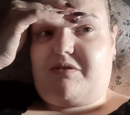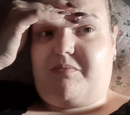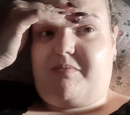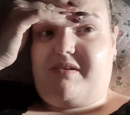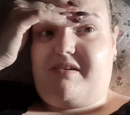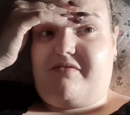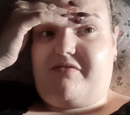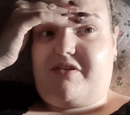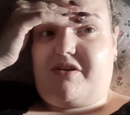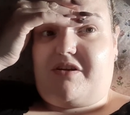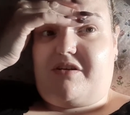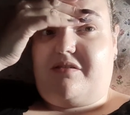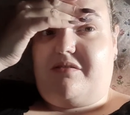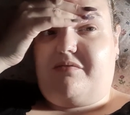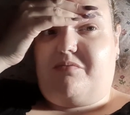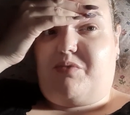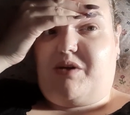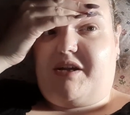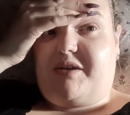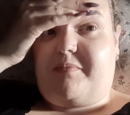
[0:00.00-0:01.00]
a bit of a
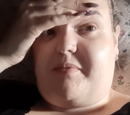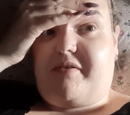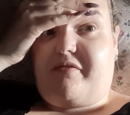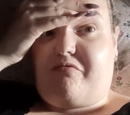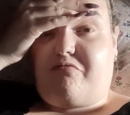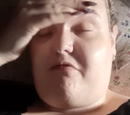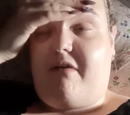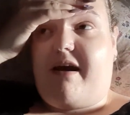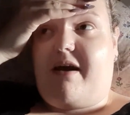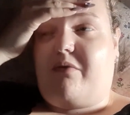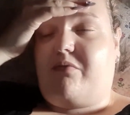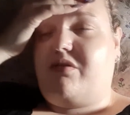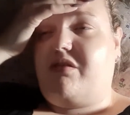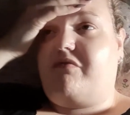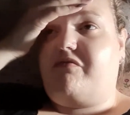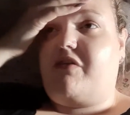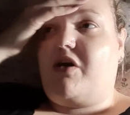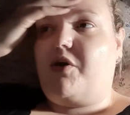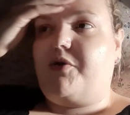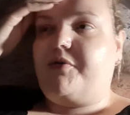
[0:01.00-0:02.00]
row on the
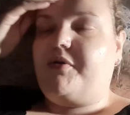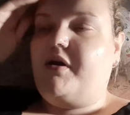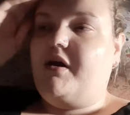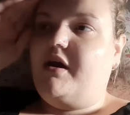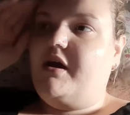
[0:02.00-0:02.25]
phone,